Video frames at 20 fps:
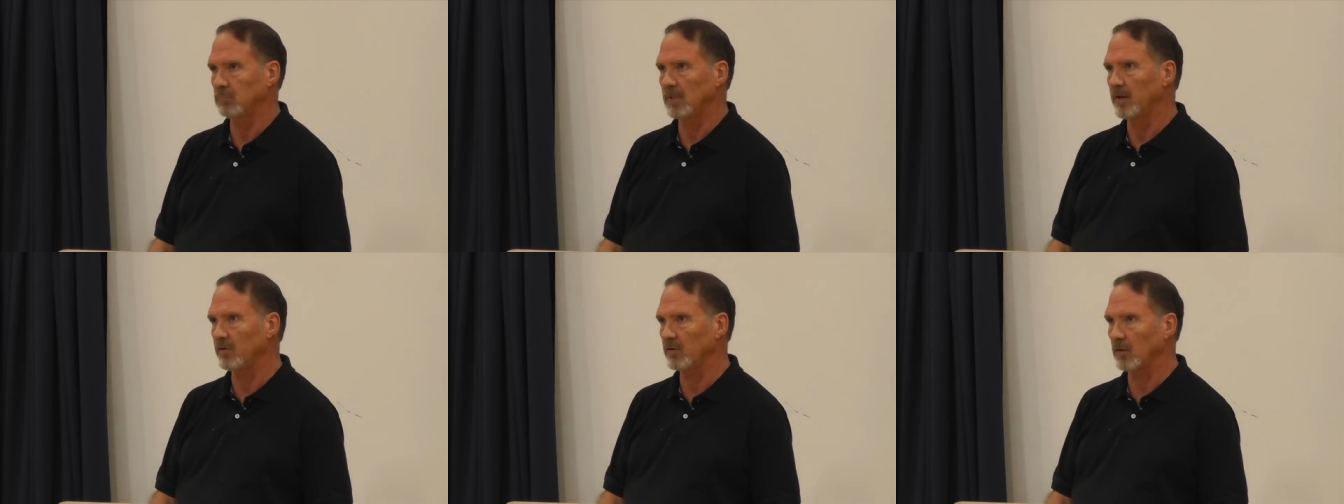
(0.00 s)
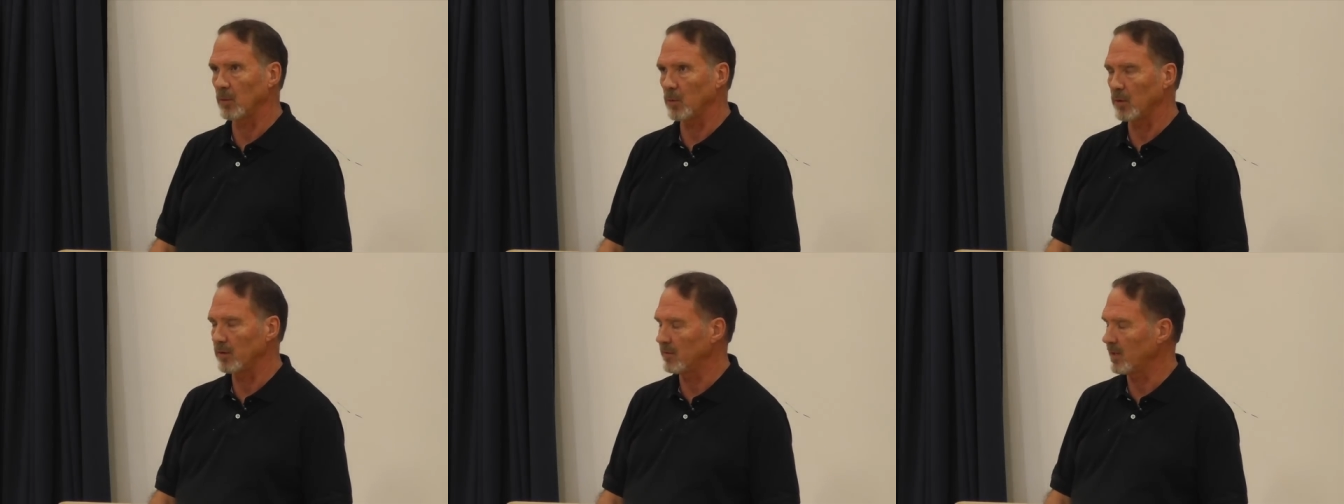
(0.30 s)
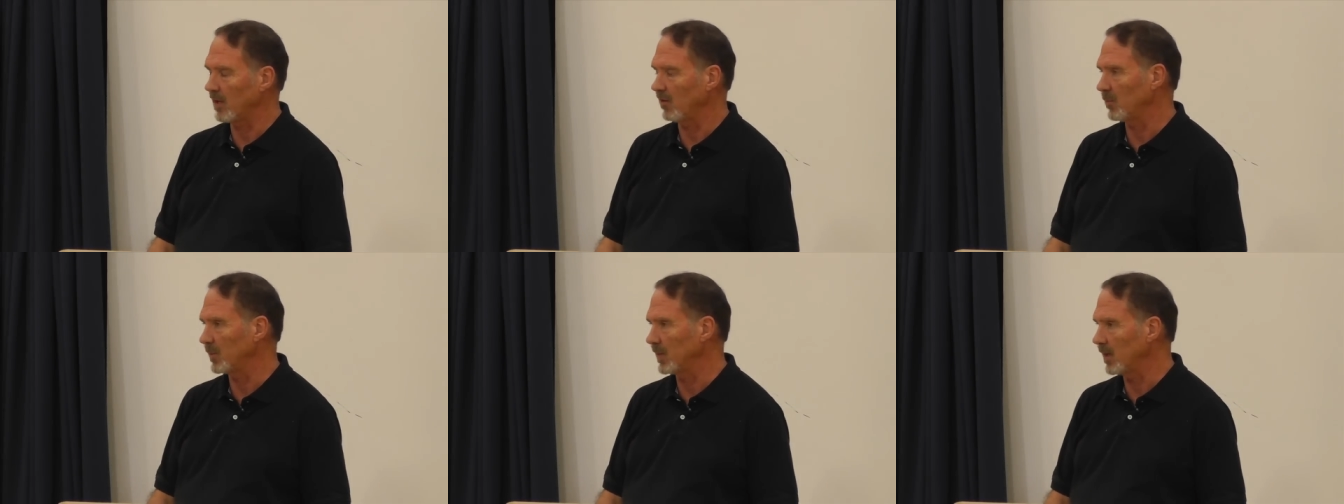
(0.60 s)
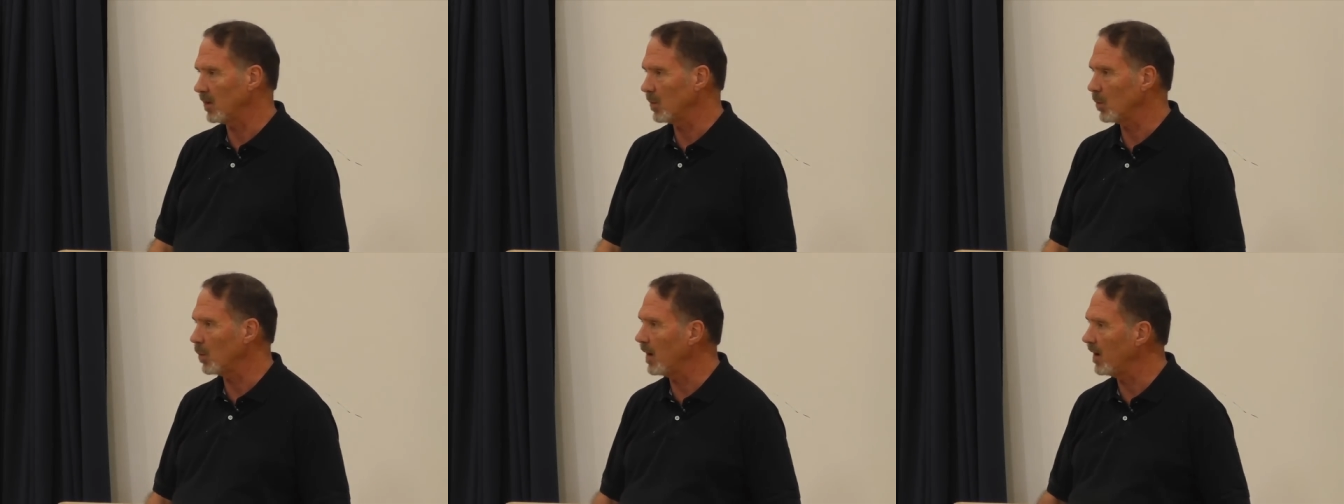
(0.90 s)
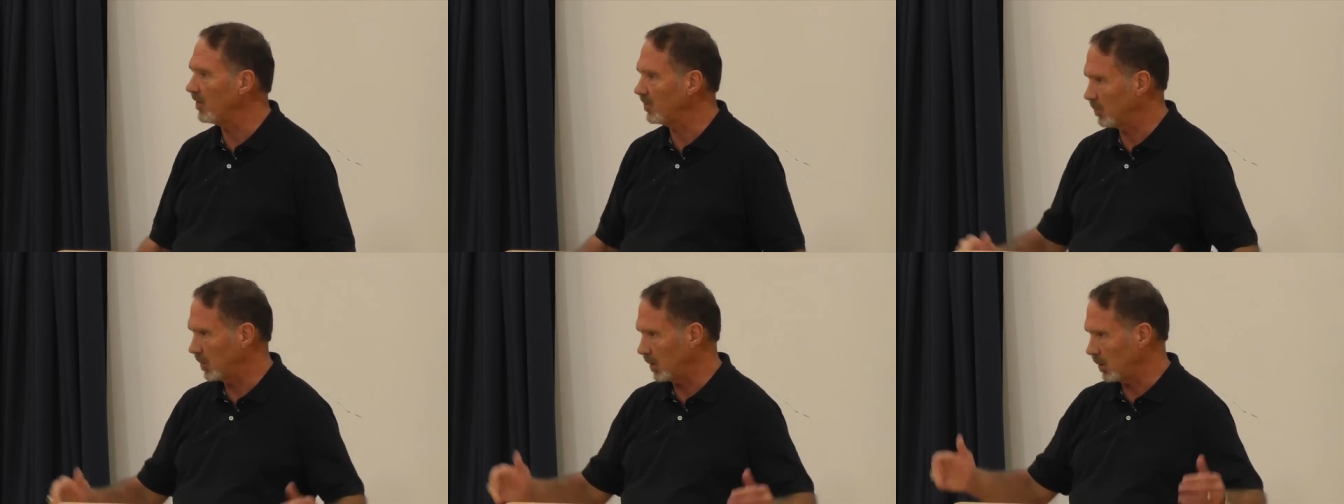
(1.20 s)
unless the Lord tells me
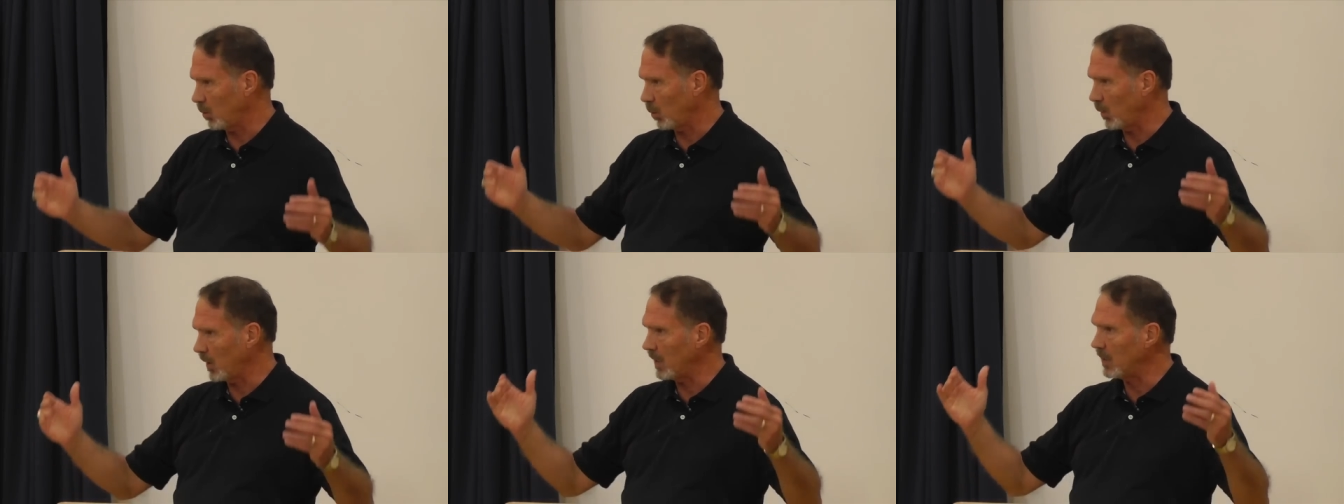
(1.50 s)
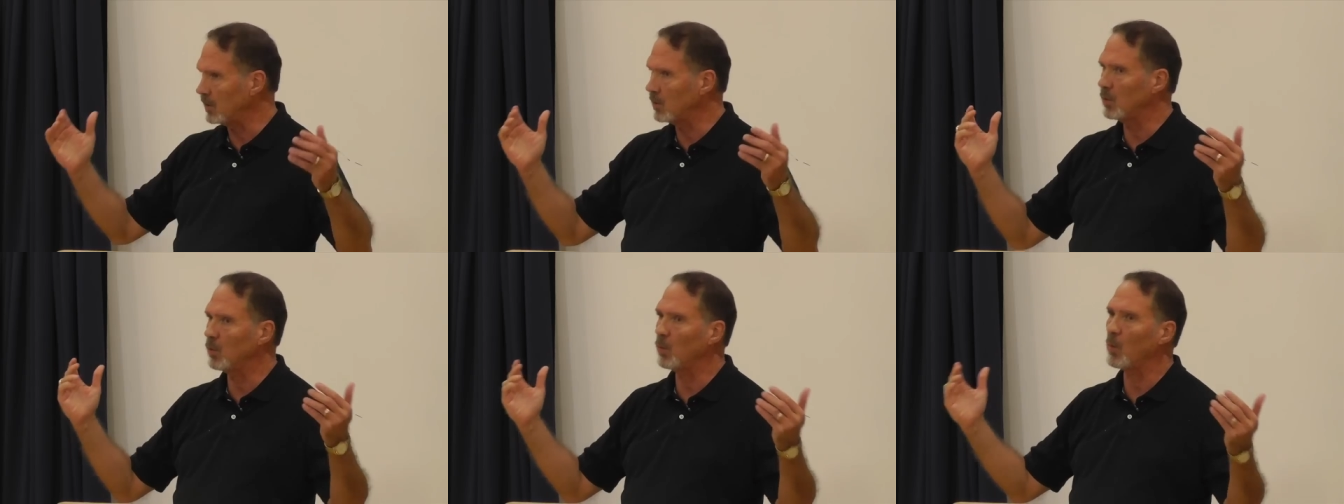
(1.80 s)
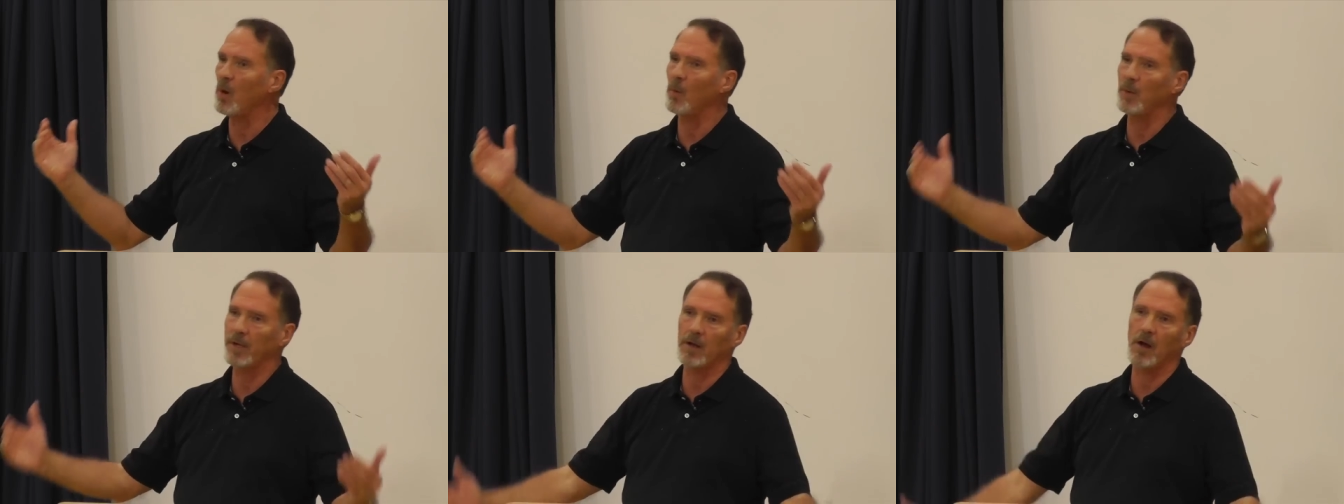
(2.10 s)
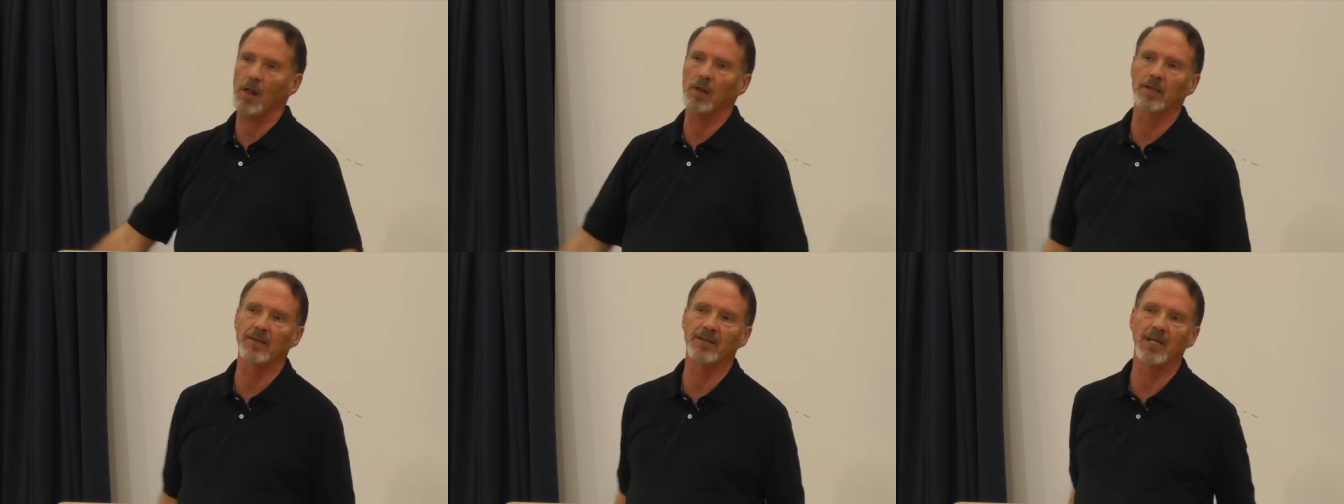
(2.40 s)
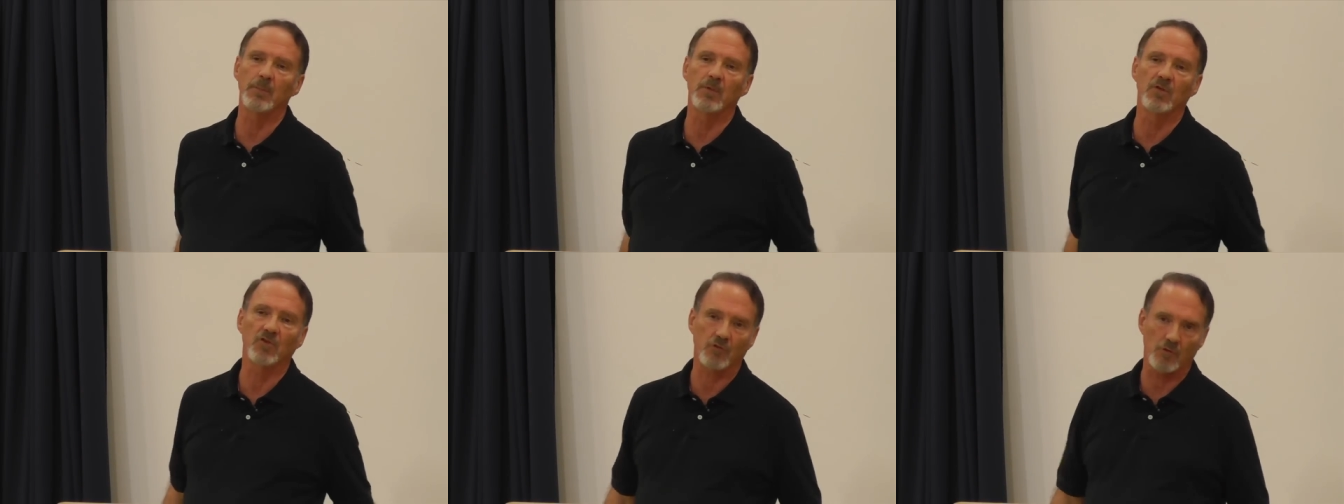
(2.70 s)
otherwise, but we do what we call a
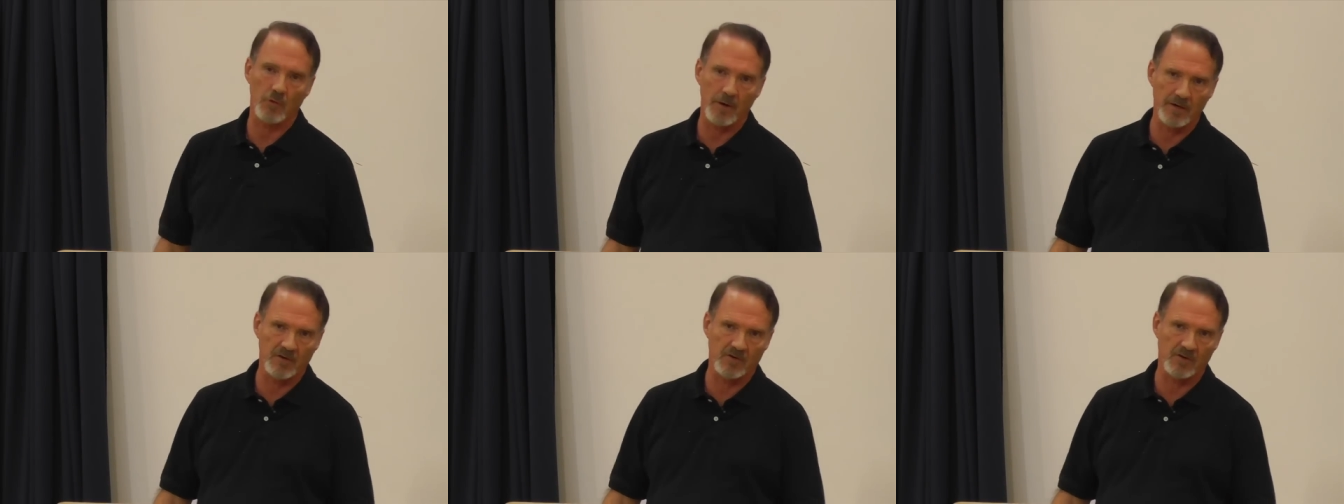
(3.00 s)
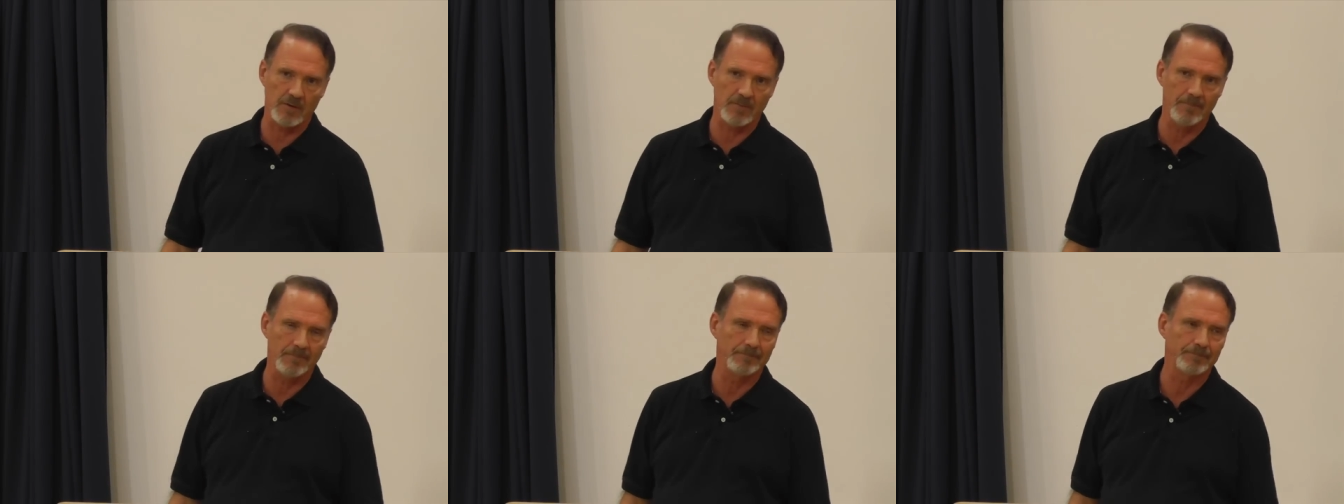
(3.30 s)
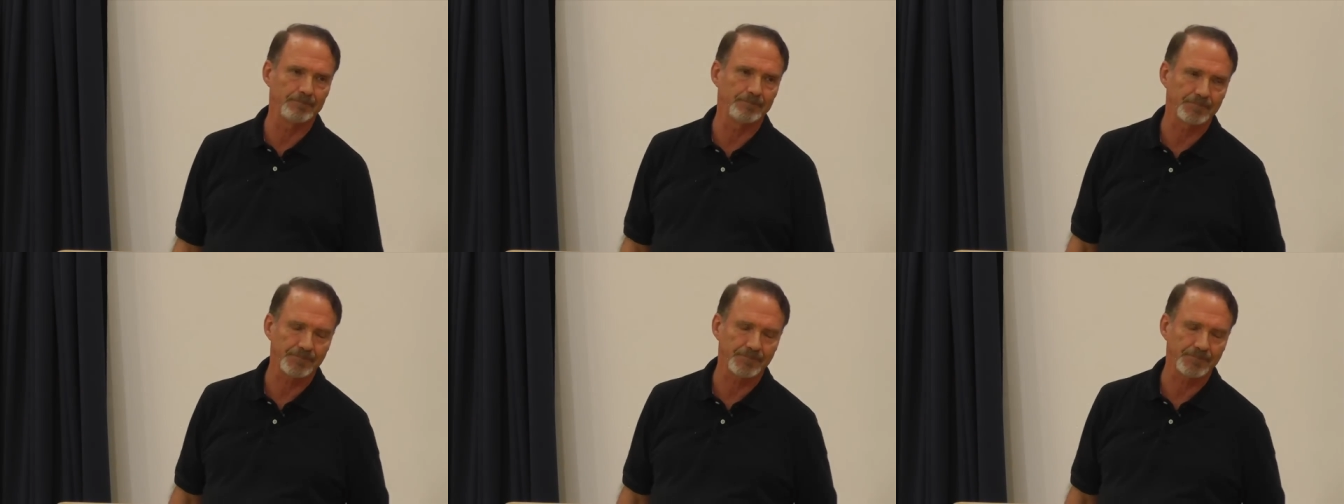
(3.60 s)
demonstration.